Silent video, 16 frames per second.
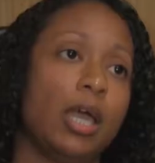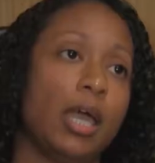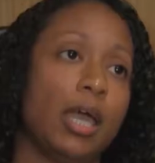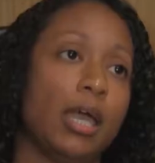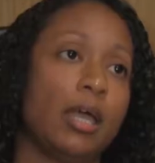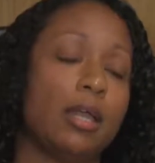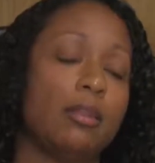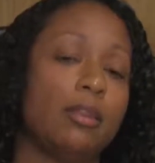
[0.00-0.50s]

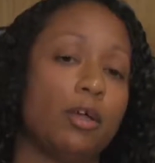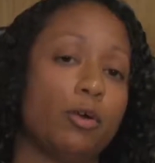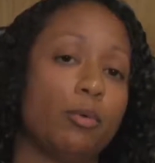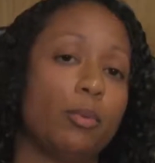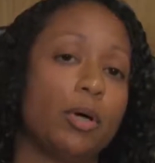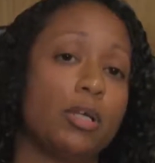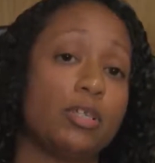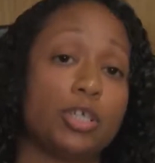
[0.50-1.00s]
And
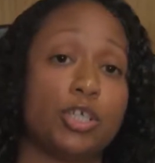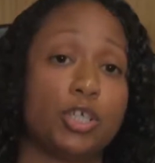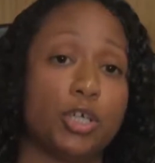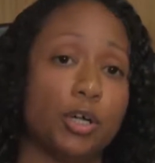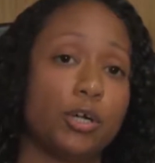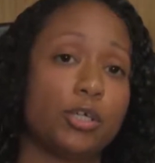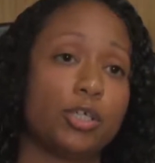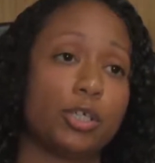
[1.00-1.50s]
there was a
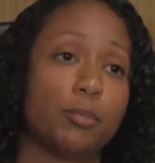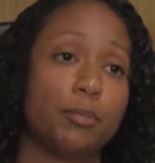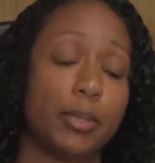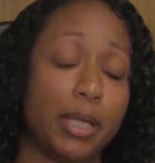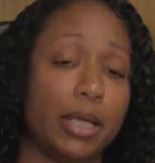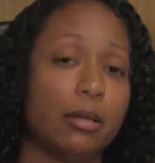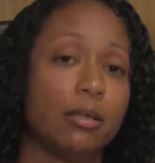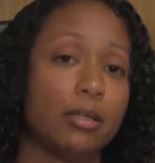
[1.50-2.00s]
church
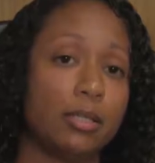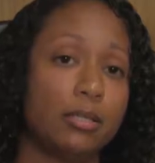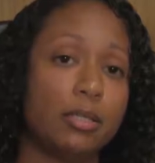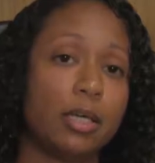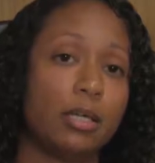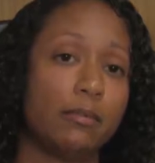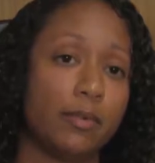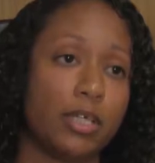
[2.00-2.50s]
playing on the
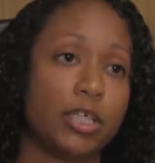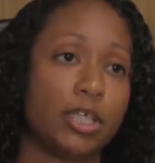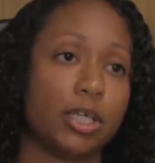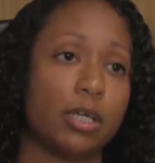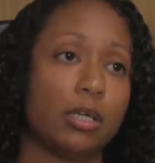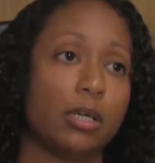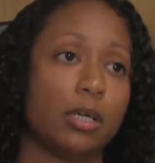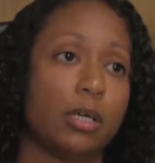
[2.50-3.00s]

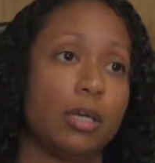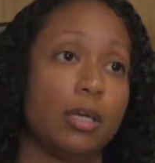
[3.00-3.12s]
television